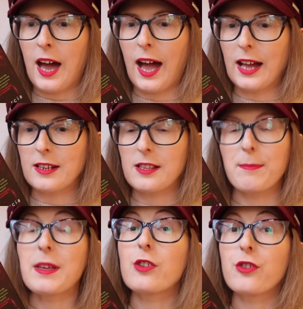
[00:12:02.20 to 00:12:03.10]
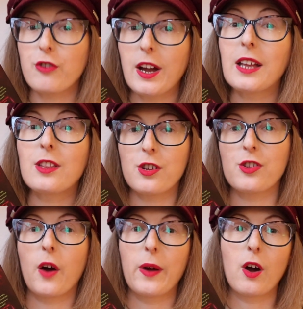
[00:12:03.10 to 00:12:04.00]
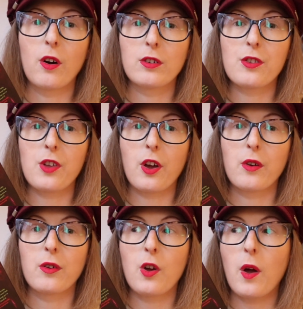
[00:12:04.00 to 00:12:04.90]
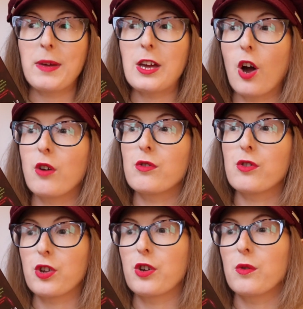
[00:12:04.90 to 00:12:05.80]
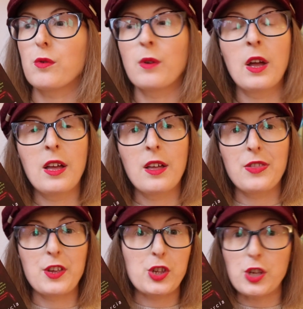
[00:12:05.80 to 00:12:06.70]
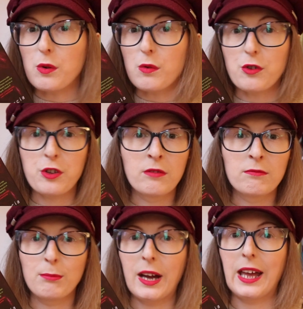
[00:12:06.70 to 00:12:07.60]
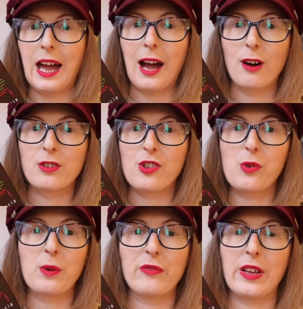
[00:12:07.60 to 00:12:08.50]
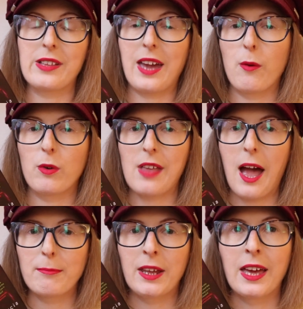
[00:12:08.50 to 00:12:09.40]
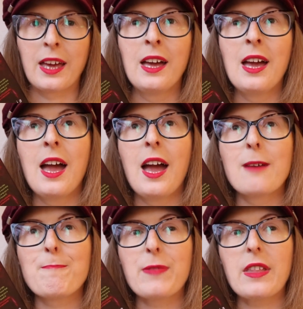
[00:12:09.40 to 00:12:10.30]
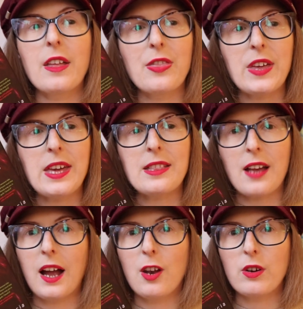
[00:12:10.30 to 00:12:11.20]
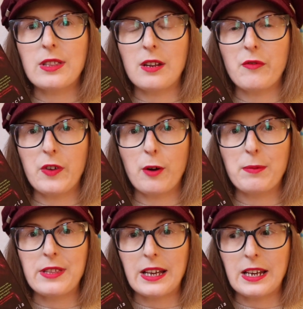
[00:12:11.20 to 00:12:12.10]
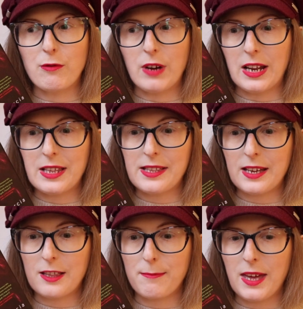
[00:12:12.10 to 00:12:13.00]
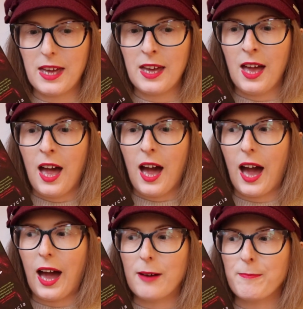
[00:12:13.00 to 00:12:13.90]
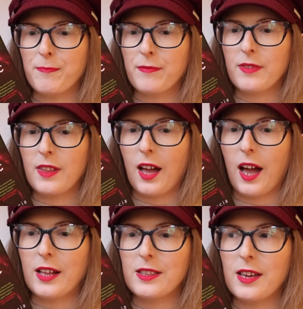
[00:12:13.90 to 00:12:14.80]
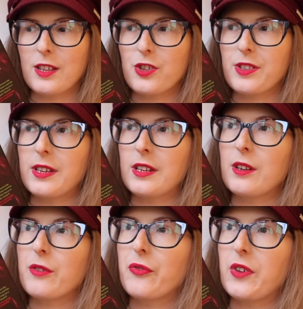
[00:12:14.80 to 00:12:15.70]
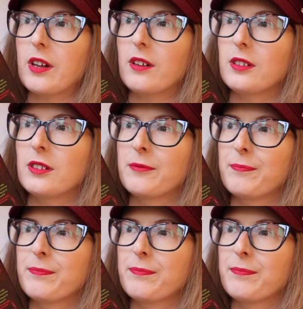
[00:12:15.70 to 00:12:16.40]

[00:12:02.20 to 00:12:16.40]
and something strange is going on. So Noemi goes to this huge manor house to investigate what's happening. The dialogue didn't feel particularly realistic to me, and it just didn't feel